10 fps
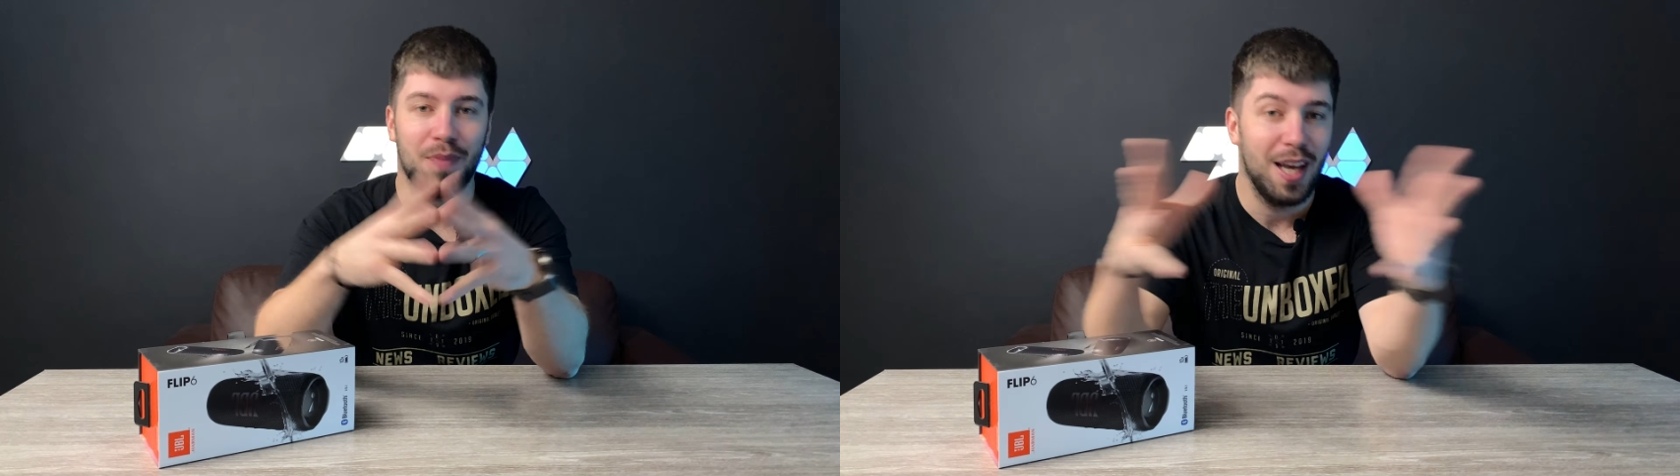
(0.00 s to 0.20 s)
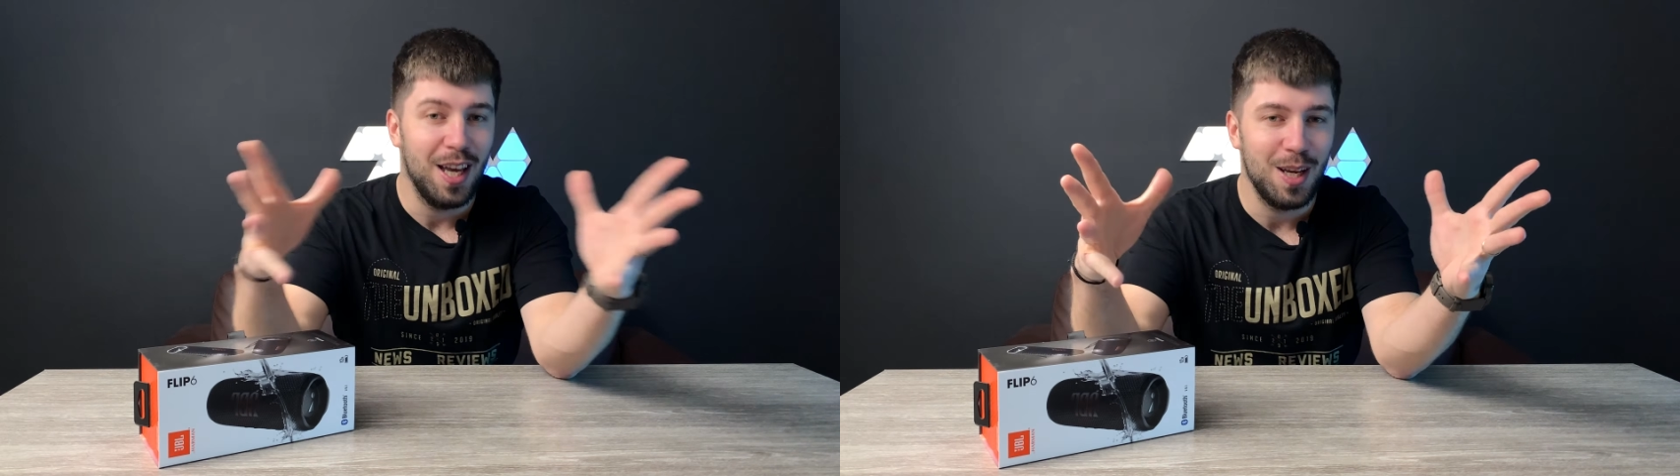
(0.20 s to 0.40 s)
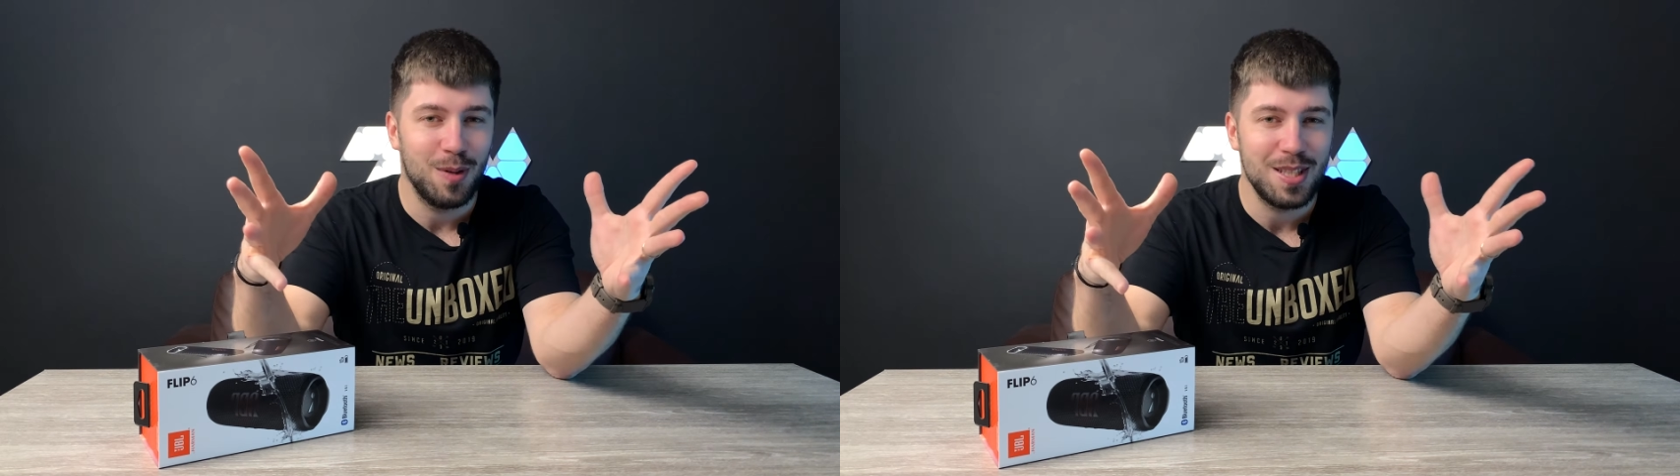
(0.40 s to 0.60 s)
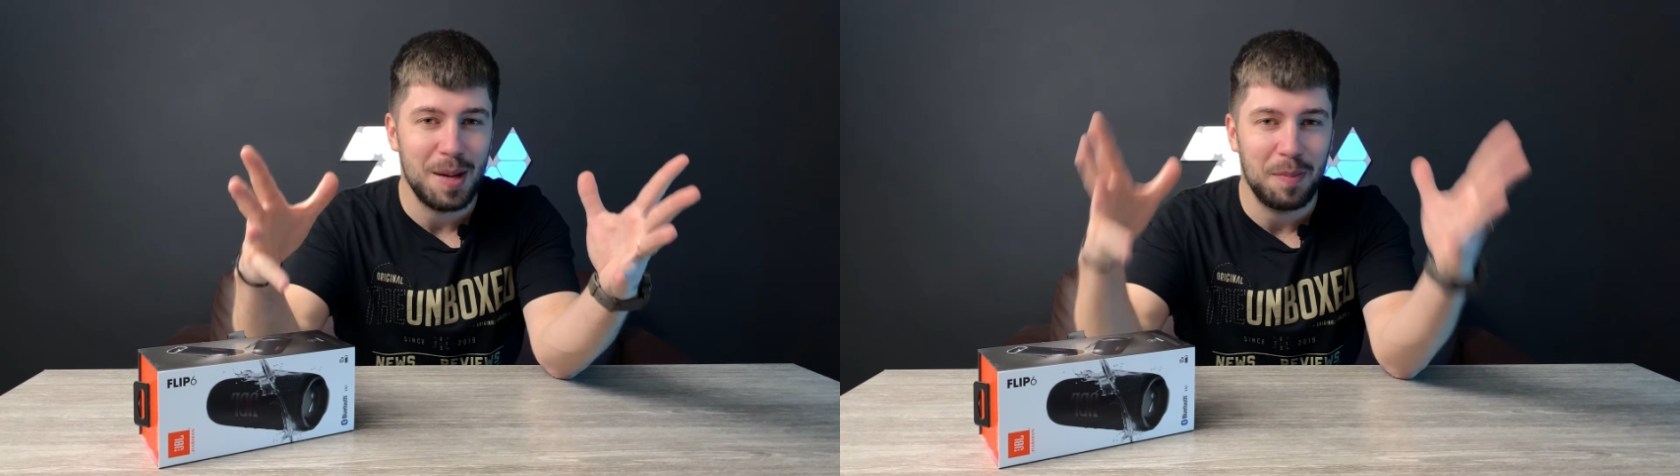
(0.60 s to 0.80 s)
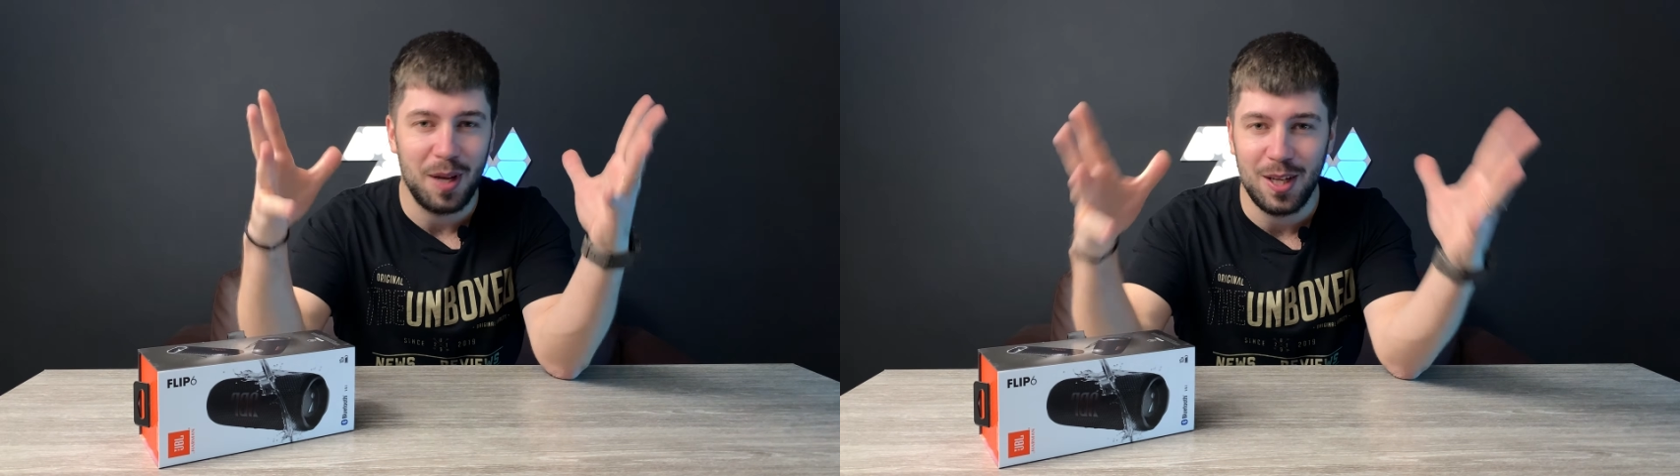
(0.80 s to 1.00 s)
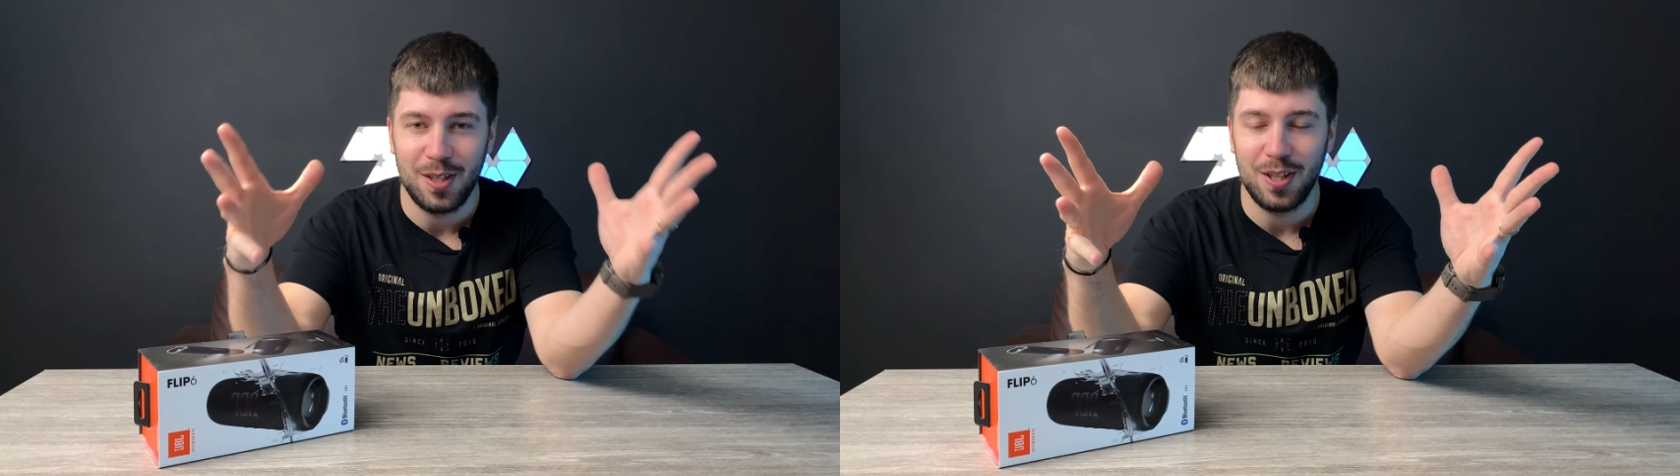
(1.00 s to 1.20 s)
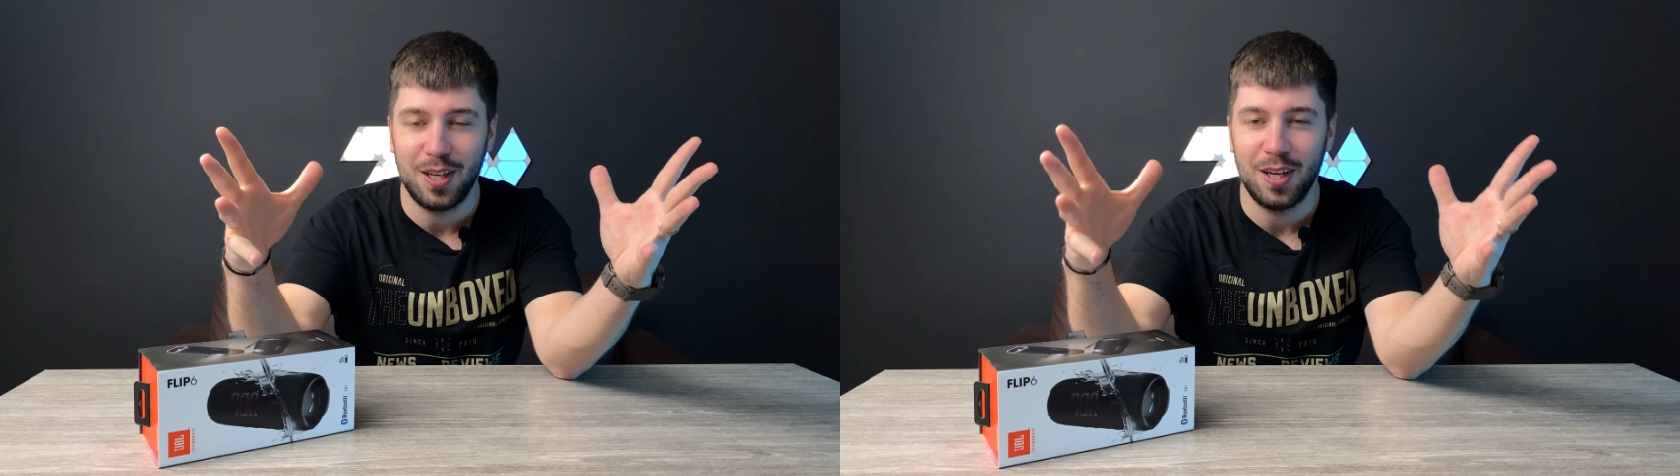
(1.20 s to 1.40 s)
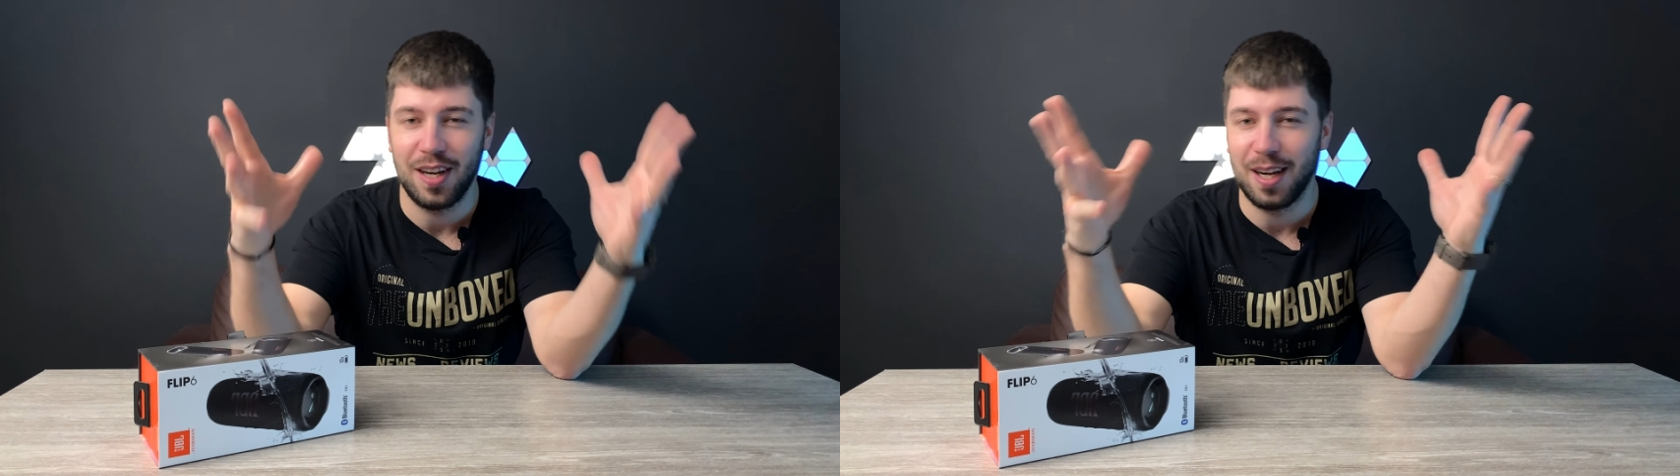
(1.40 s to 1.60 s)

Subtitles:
Hey, what's up? Adrian here